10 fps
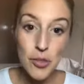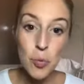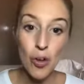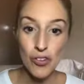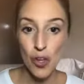
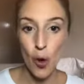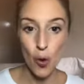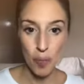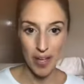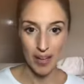want to
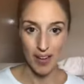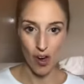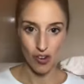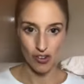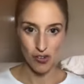home in
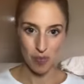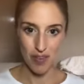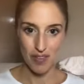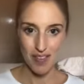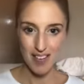on
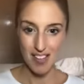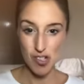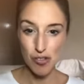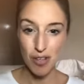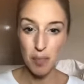something that's
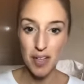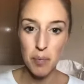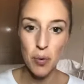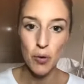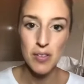extremely
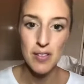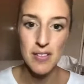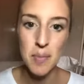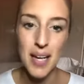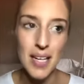important
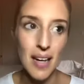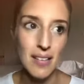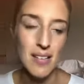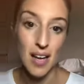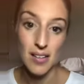to me
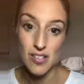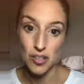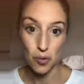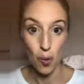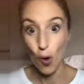and
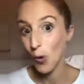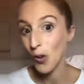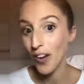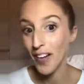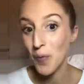to all
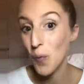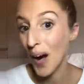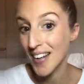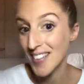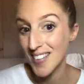the
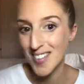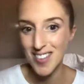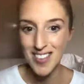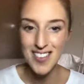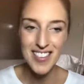Y
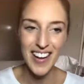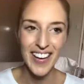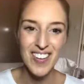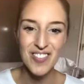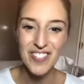sisters,
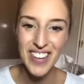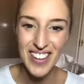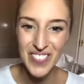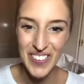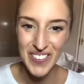
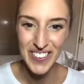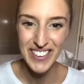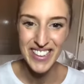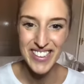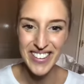as we call
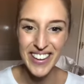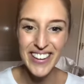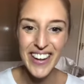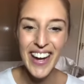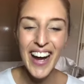each other,
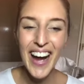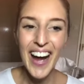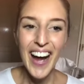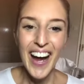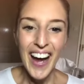
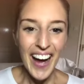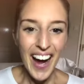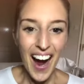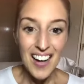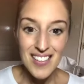
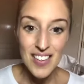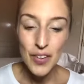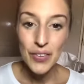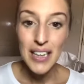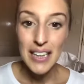and to
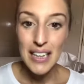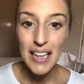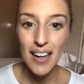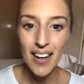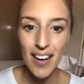Unique.
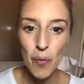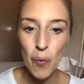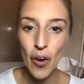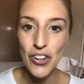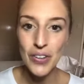
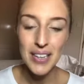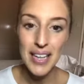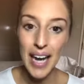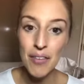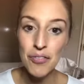Where Unique
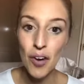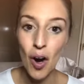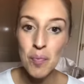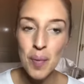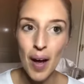came
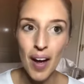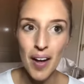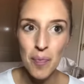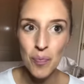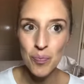from,
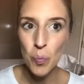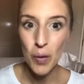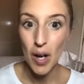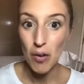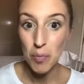
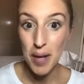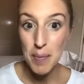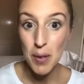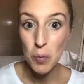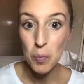we are a
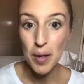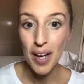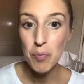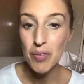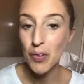baby company
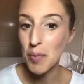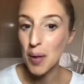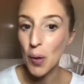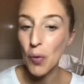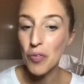and we've only been
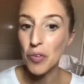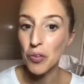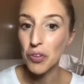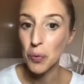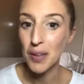going for a
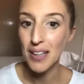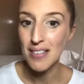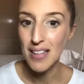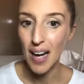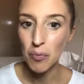few years
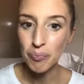now.